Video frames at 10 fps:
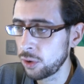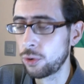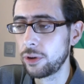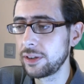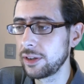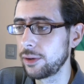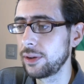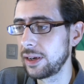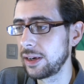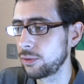Or you know,
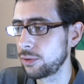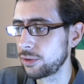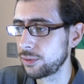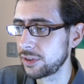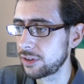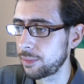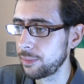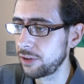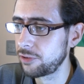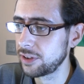and also as a
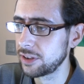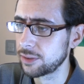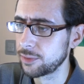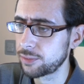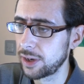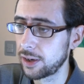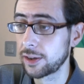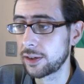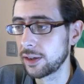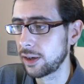supplementary system as well,
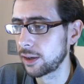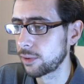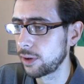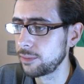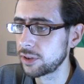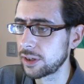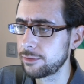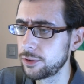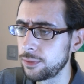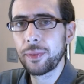like uh, like what I'm using
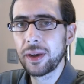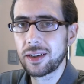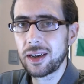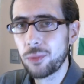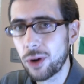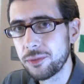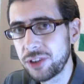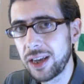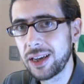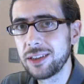it for. So basically, what I'm
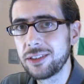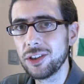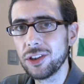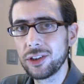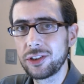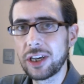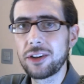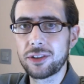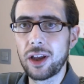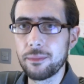saying is that
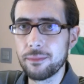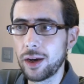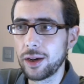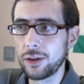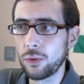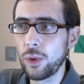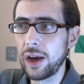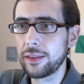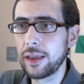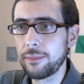channels like mine,
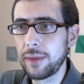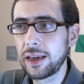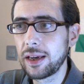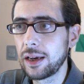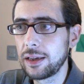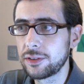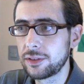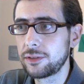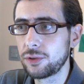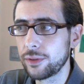where they're making a
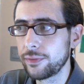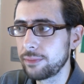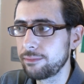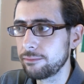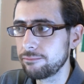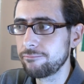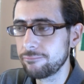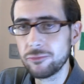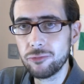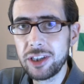sort of a
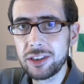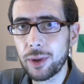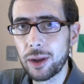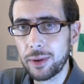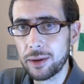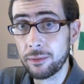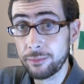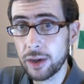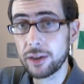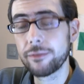reasonable amount
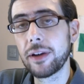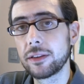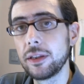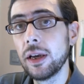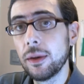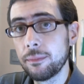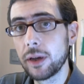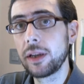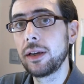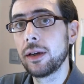of money. In fact, the
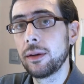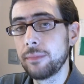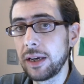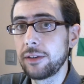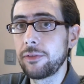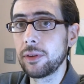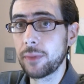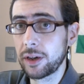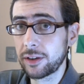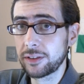money made from the
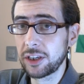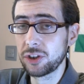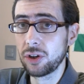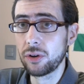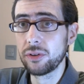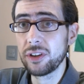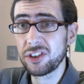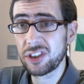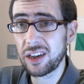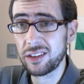monetization on
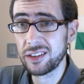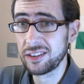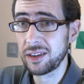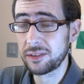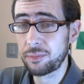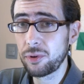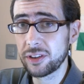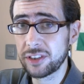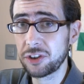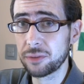this channel is, is a
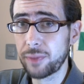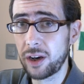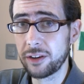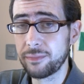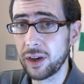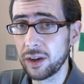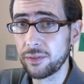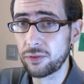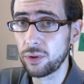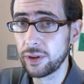pretty essential part of my
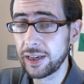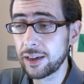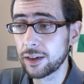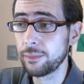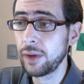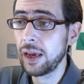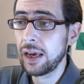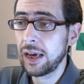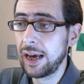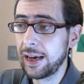overall income.
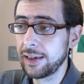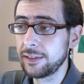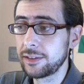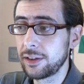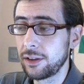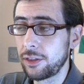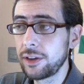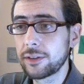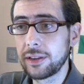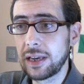And
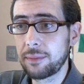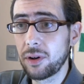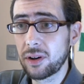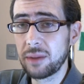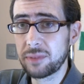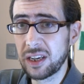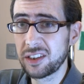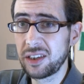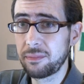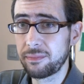things like the adpocalypse
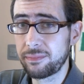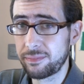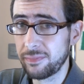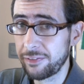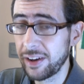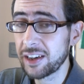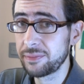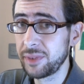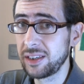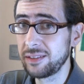actually
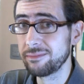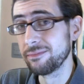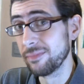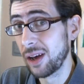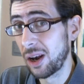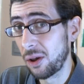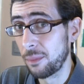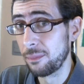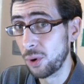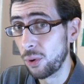affect me a
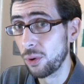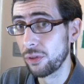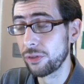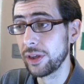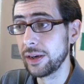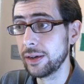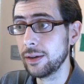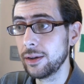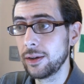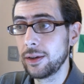lot more
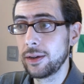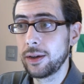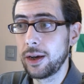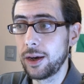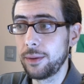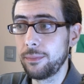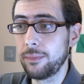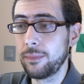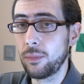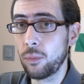than
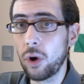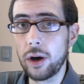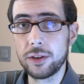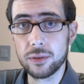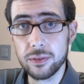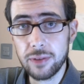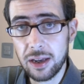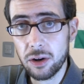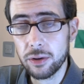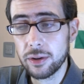um, what I sort of
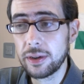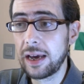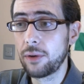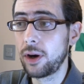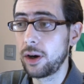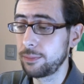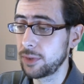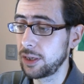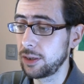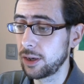led on. Now
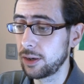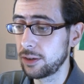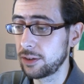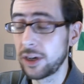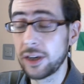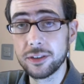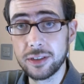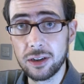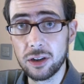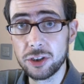I'm a uh, science and
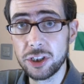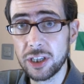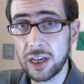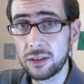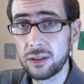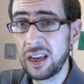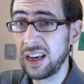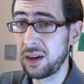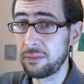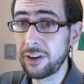technology channel,
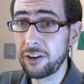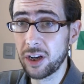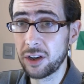and I'm very